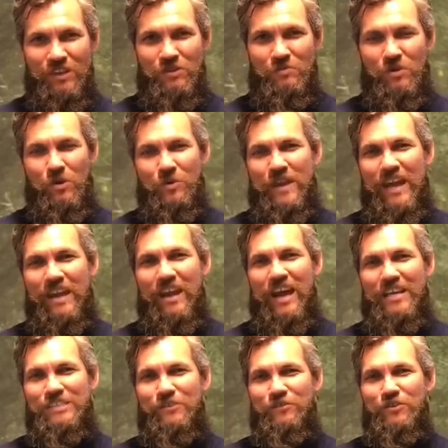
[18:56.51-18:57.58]
Well, we had
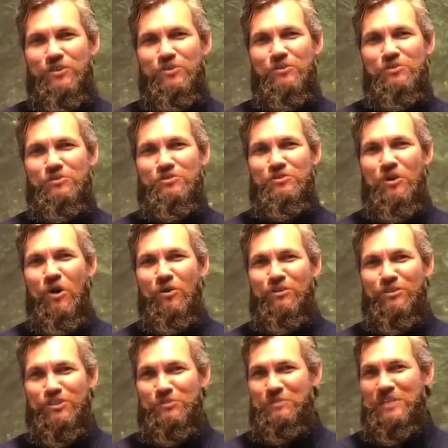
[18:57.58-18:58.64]
lost a few
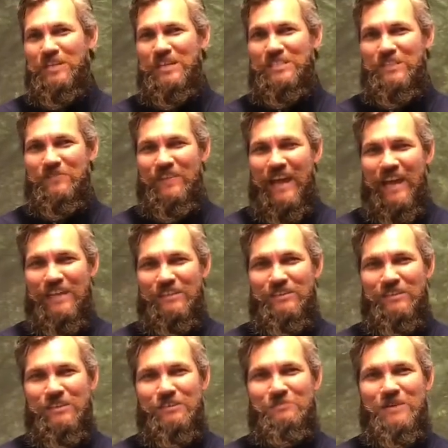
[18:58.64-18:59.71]
donors because of that,
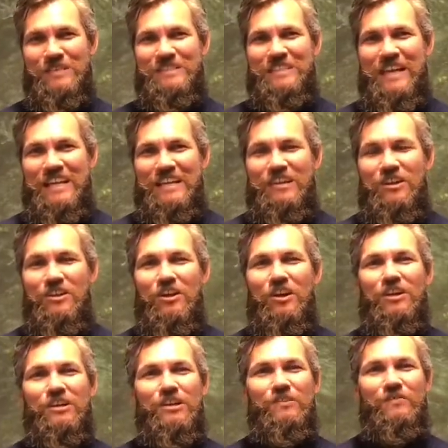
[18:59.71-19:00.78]
by standing on
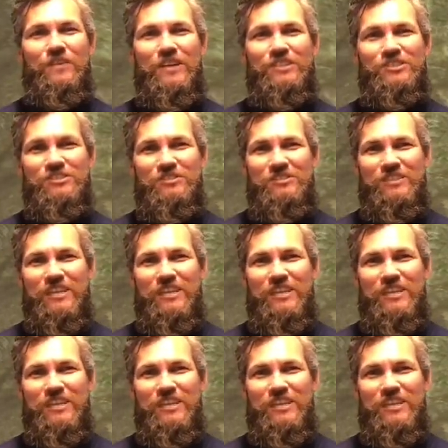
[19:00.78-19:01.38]
our convictions.